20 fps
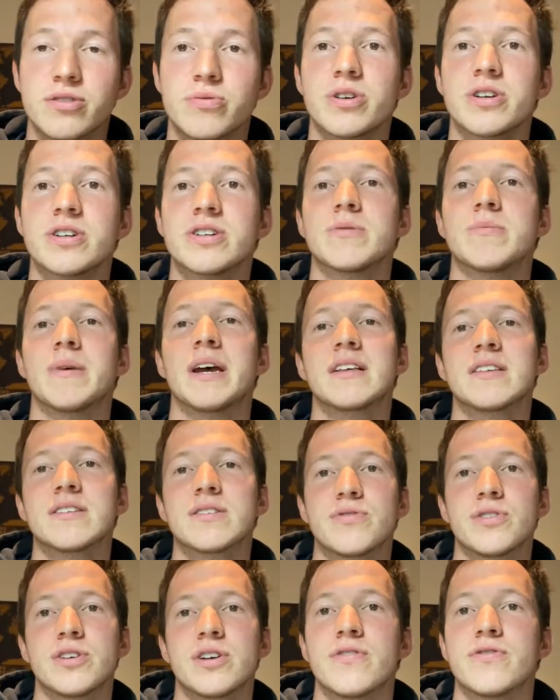wanted to make this
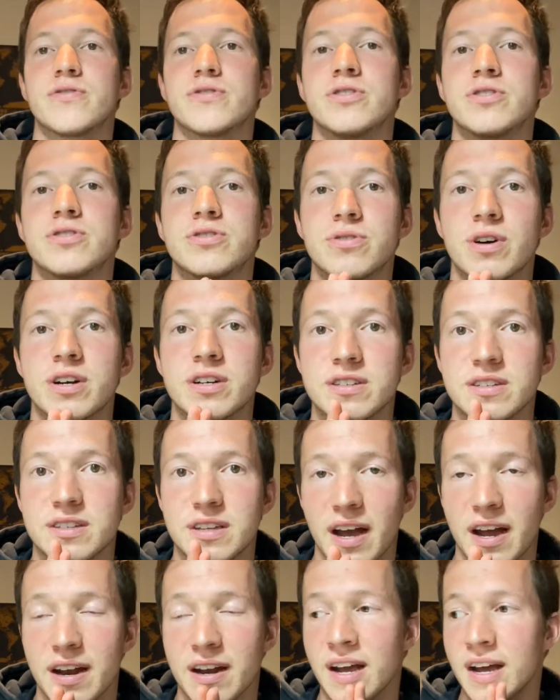video for you to
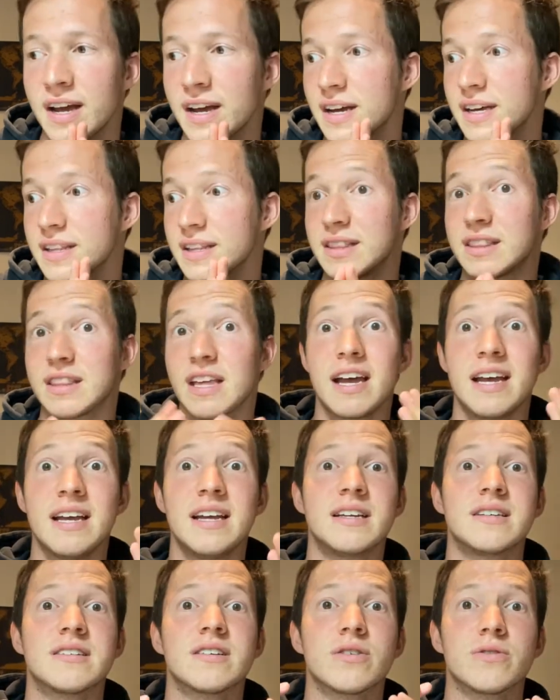understand that there
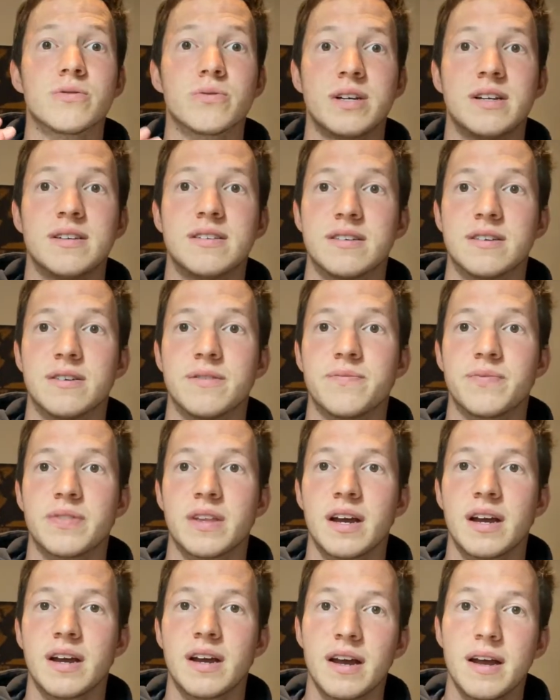is a reason,
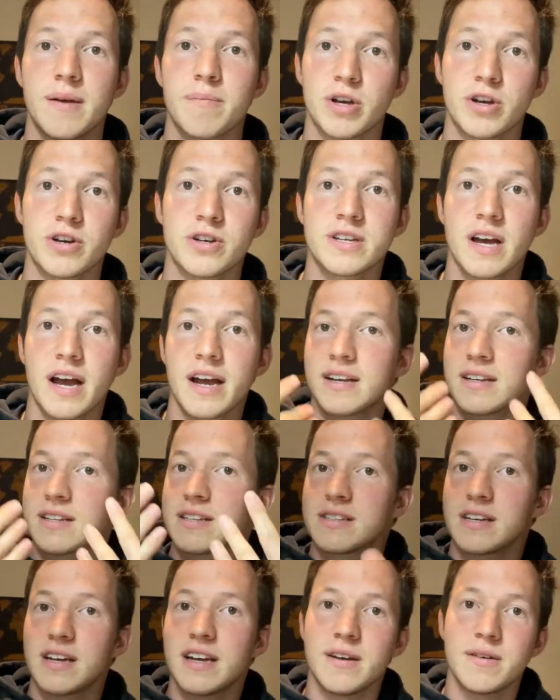because I can
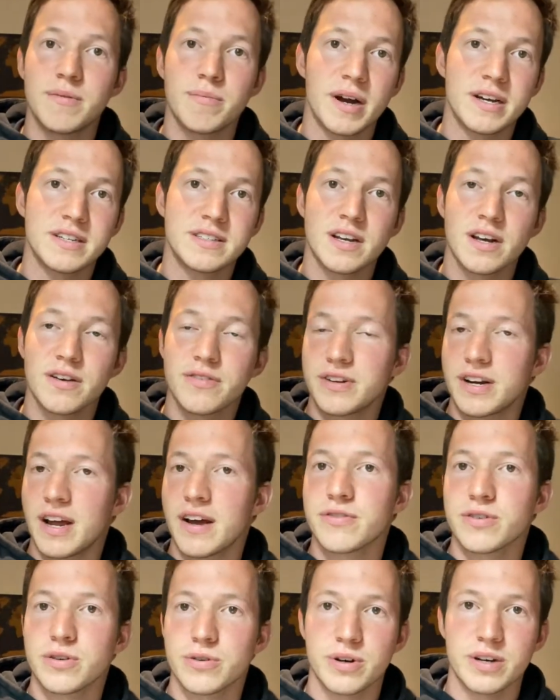see myself in
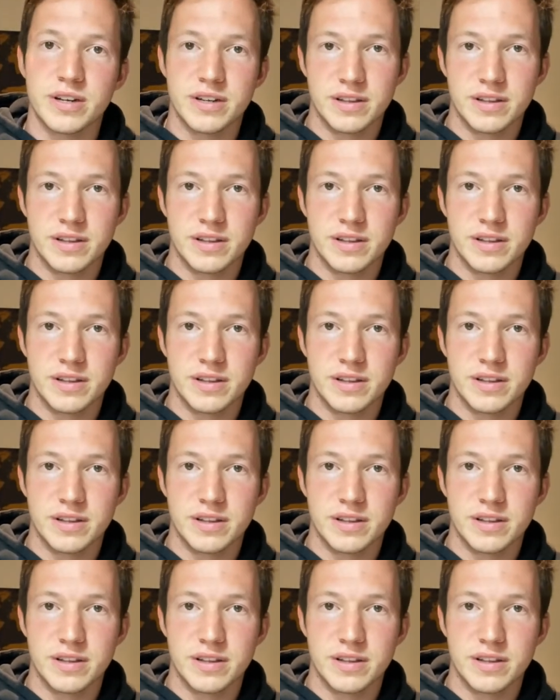everyone